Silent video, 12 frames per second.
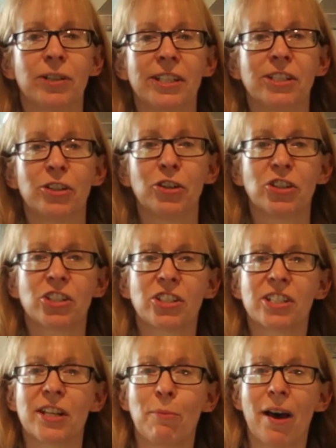researched
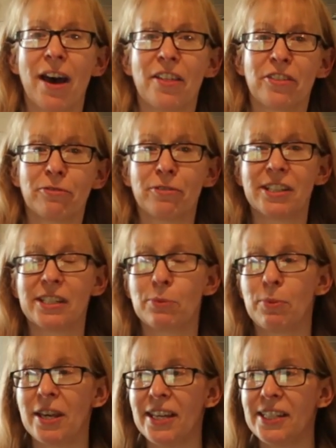some other
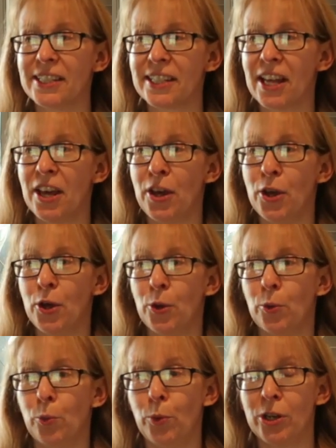recipes
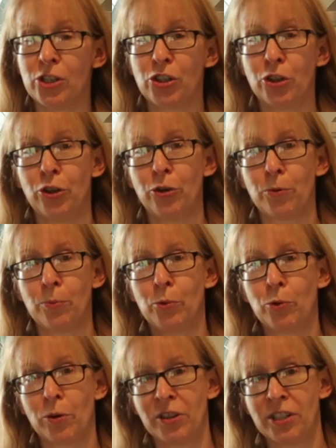which are
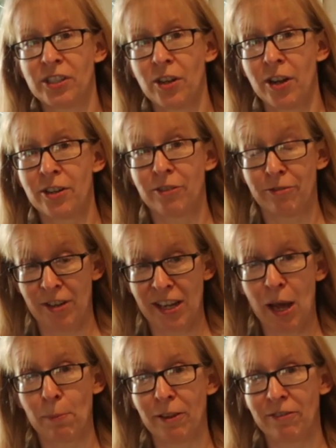more on the side of a
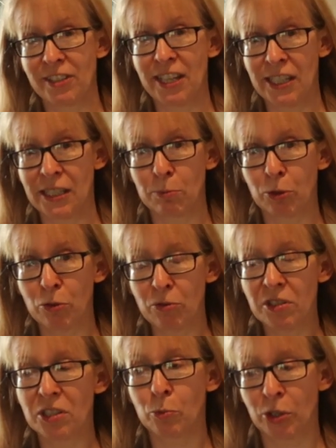couple of
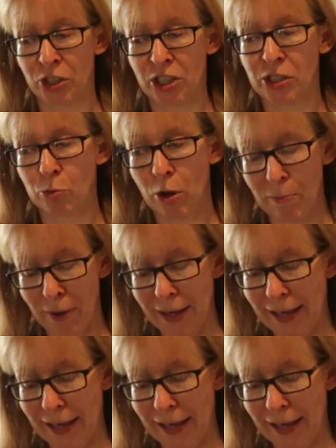teaspoons, which is what my